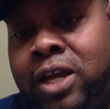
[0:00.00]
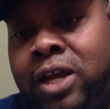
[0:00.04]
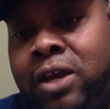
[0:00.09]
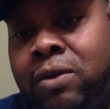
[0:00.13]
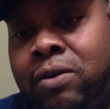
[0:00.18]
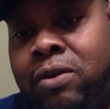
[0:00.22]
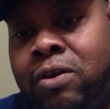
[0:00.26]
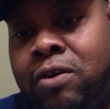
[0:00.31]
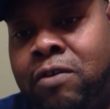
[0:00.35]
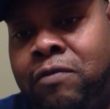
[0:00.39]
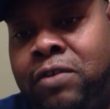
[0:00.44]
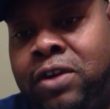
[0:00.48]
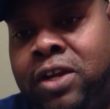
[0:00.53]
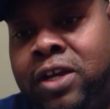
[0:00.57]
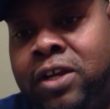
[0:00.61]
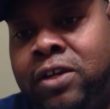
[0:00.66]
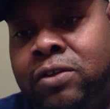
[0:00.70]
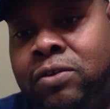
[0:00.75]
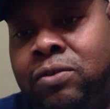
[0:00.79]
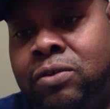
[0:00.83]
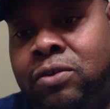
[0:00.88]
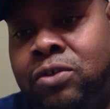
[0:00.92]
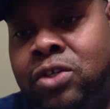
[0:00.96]
How COVID
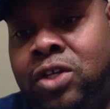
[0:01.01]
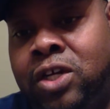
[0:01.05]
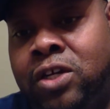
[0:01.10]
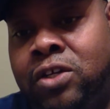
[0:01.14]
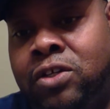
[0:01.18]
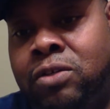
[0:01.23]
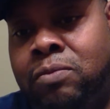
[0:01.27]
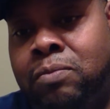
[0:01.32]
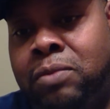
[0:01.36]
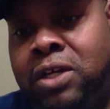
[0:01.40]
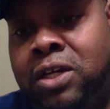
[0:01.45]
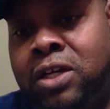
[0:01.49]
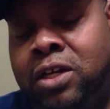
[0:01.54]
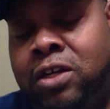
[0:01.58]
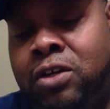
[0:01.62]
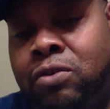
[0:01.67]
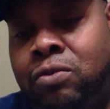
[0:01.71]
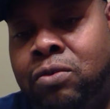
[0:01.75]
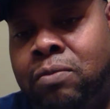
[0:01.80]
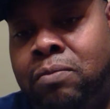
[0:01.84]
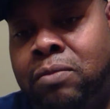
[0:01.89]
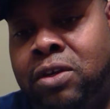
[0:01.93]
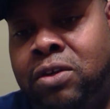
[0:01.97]
has changed being a
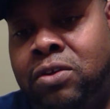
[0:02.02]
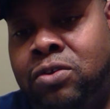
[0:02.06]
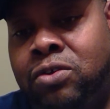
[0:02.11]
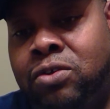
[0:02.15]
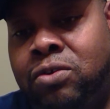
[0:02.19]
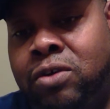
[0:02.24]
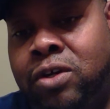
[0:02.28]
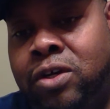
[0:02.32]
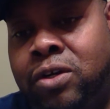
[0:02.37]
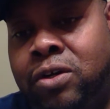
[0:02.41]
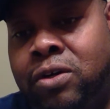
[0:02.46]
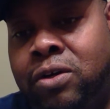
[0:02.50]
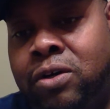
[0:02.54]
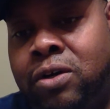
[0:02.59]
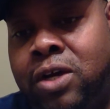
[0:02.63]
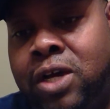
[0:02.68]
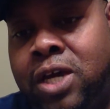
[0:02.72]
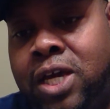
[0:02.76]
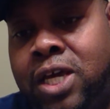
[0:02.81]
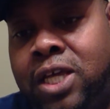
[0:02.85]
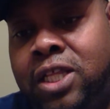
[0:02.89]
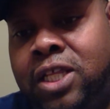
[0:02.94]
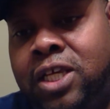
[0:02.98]
new administrator.